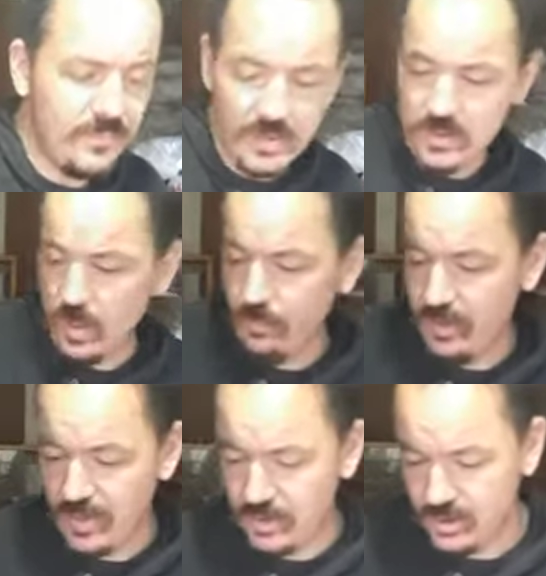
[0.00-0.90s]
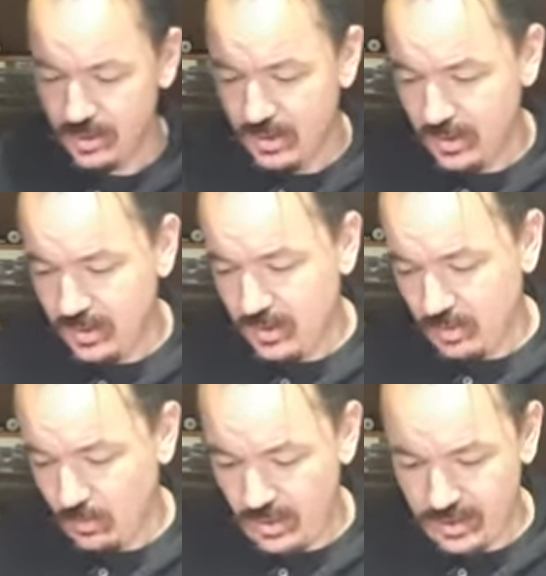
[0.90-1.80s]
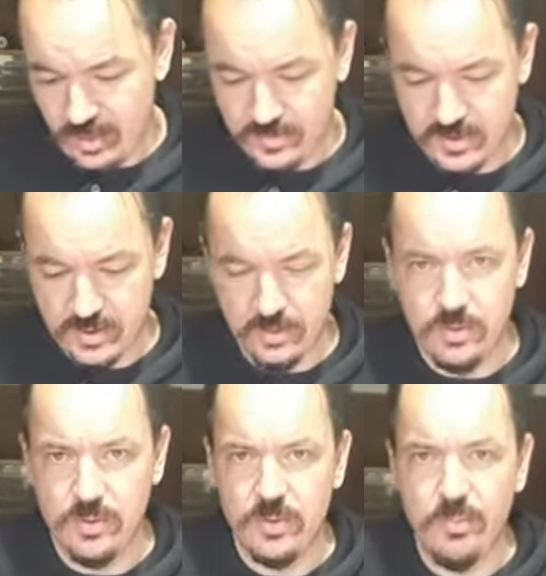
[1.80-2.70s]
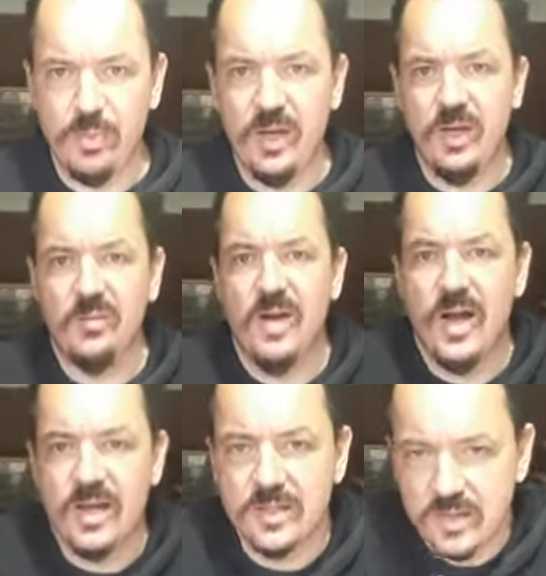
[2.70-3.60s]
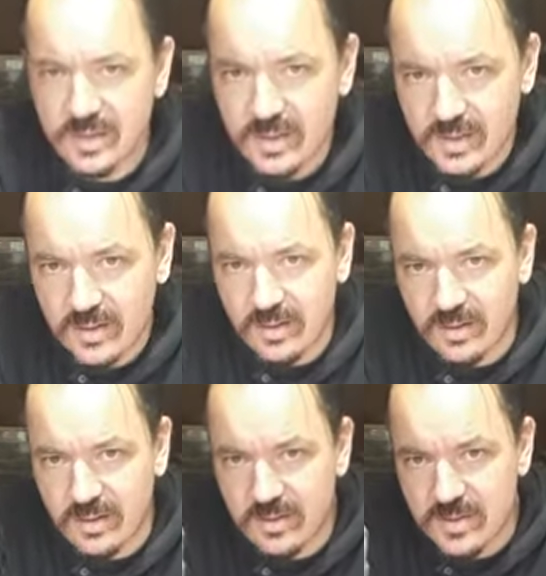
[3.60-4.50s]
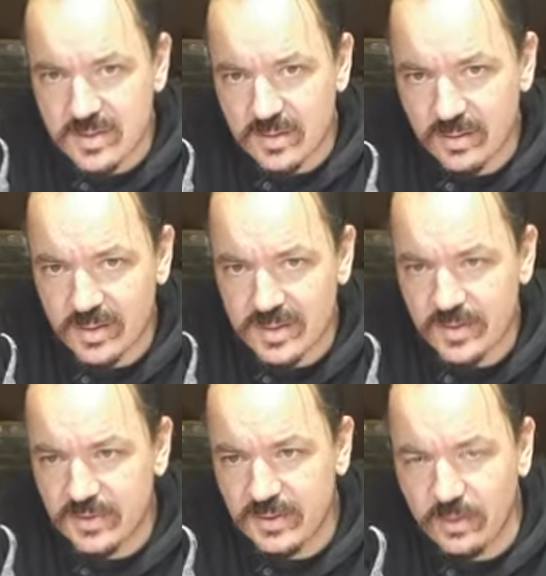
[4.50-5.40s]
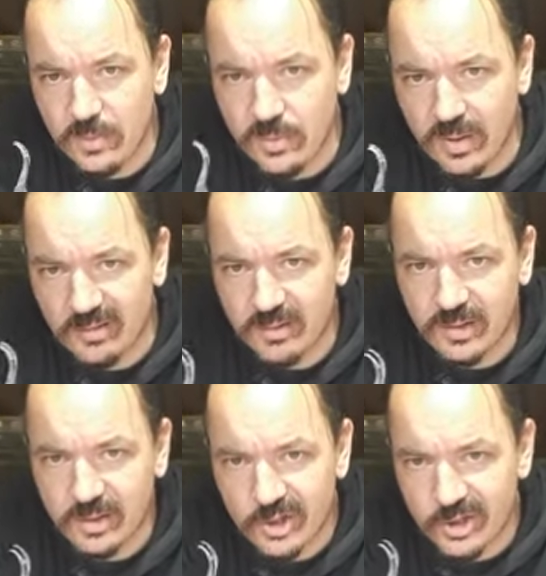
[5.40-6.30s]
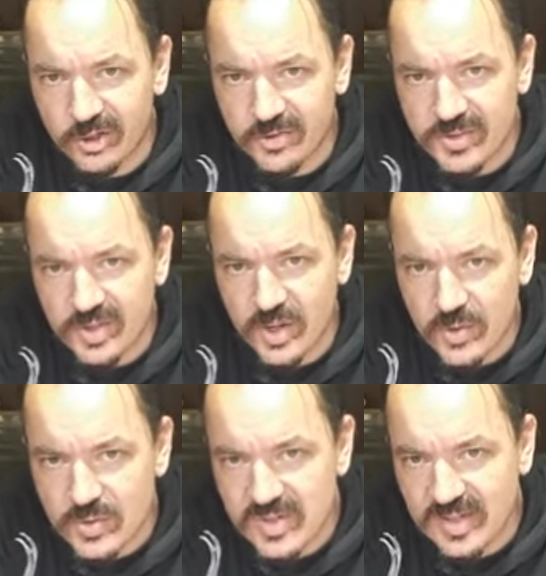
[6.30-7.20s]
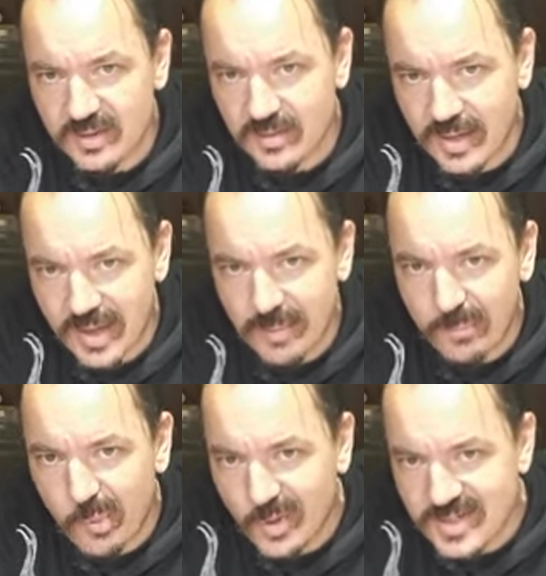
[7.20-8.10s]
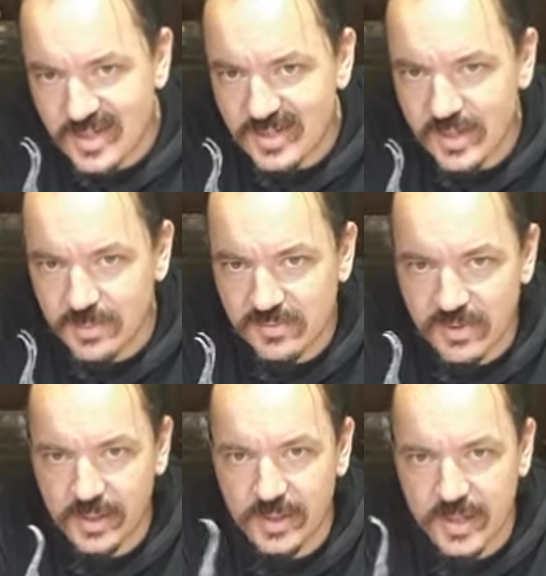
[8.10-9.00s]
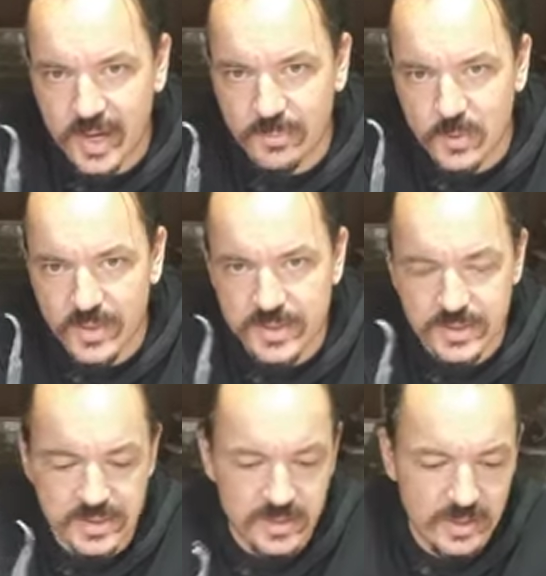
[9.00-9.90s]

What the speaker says: So pretty much when it comes to peeling mask, I use these lovely little curved nosed pointy tipped fucking tweezers.